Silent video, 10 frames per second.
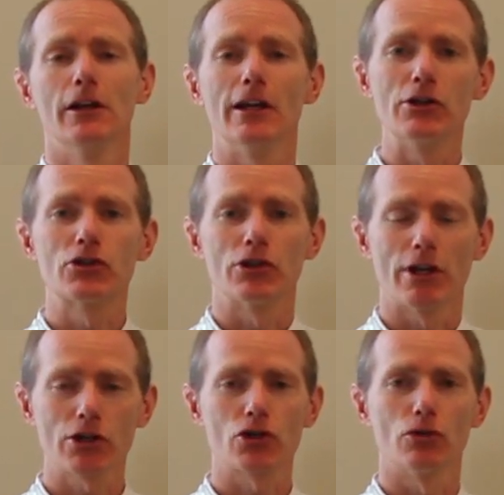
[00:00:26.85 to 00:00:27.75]

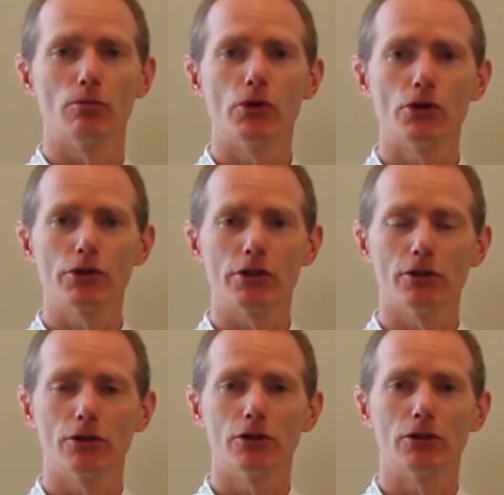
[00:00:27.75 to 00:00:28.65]
international body
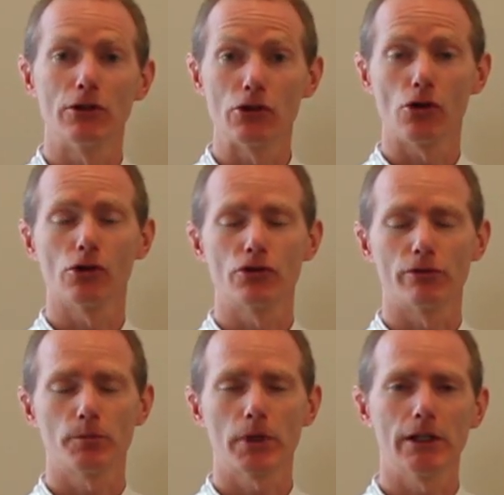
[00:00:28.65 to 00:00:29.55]
on the knowledge
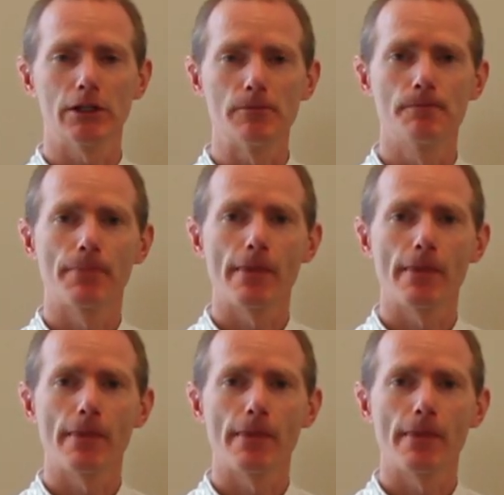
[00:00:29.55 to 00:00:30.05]
of pain,